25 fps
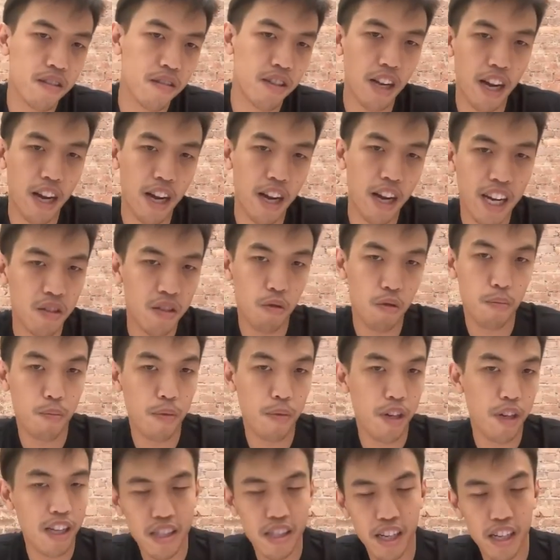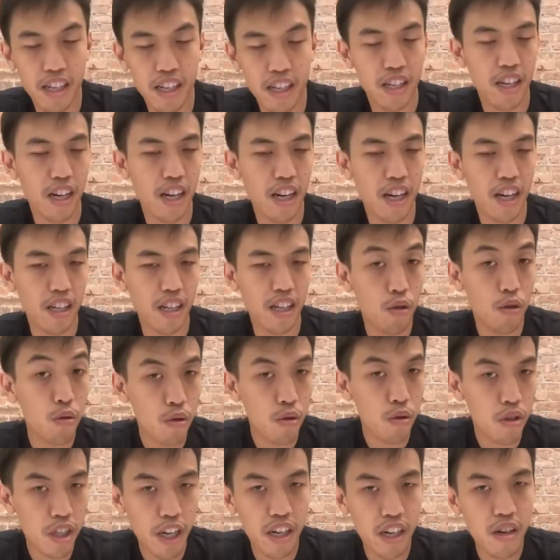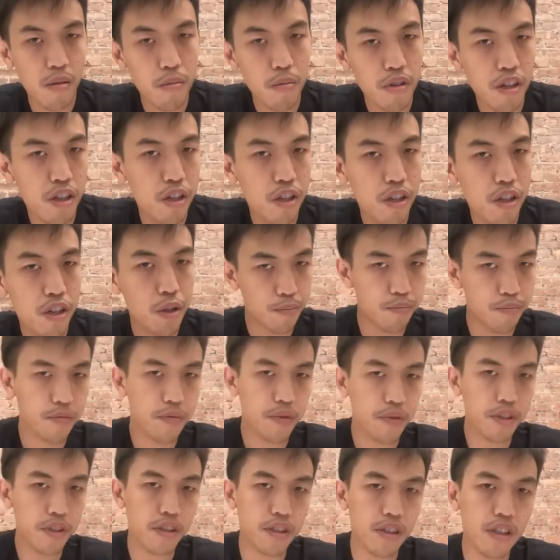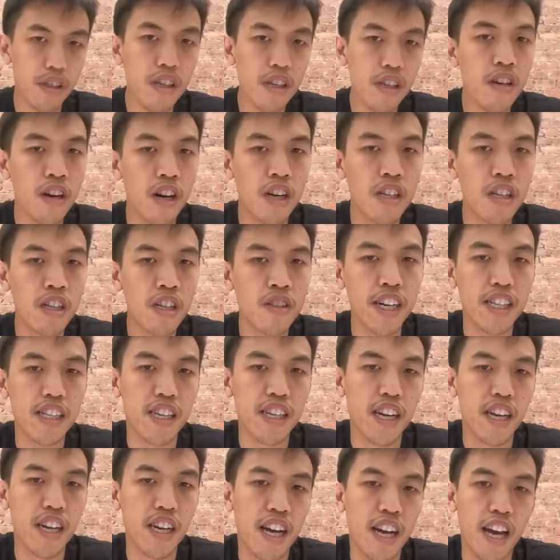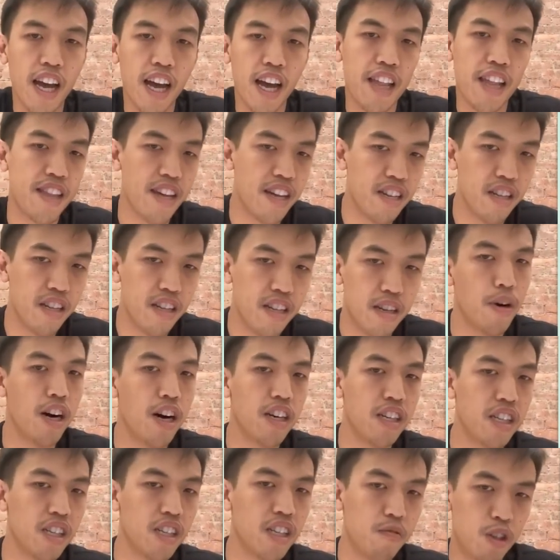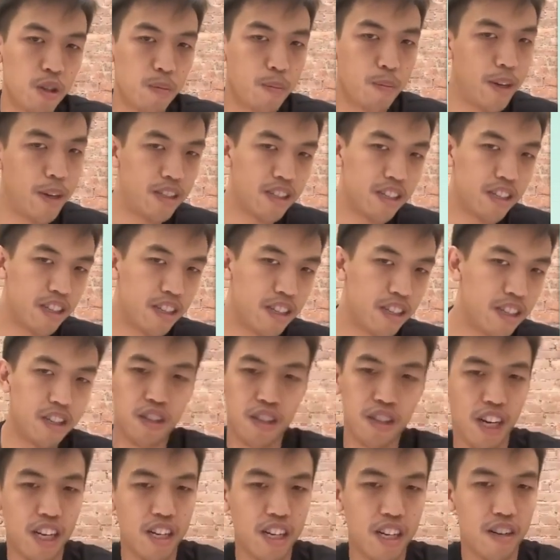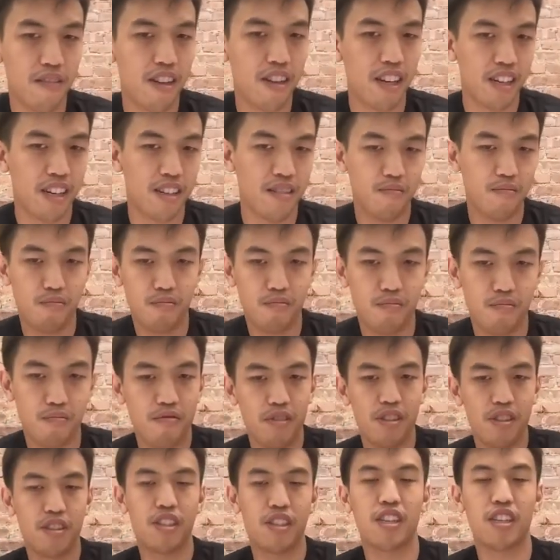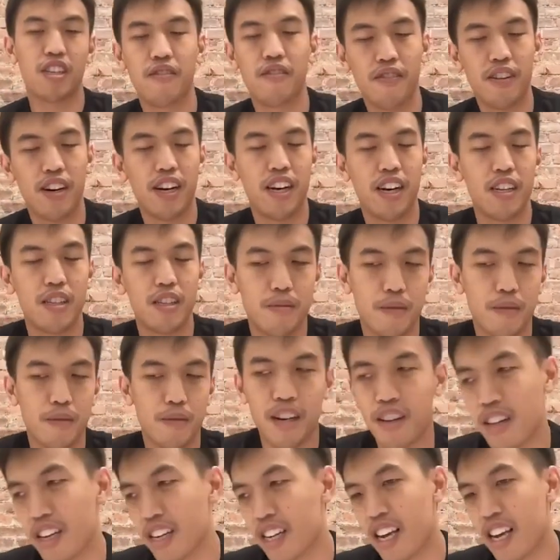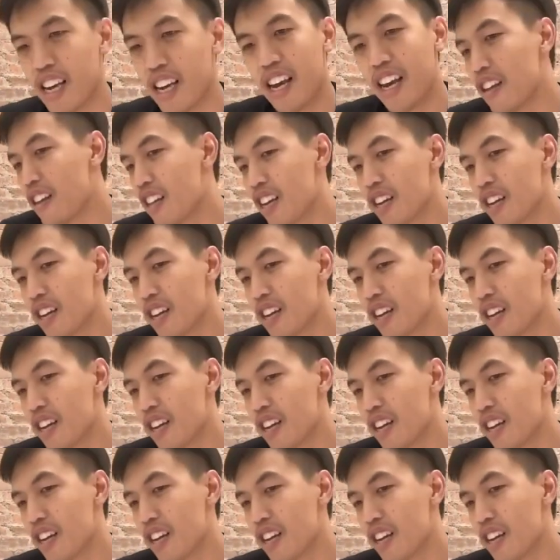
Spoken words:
So in that case, it would be, let's say, the L2 standard bridge contract, and then the body, which basically just kind of like signifies, yeah, like, hey,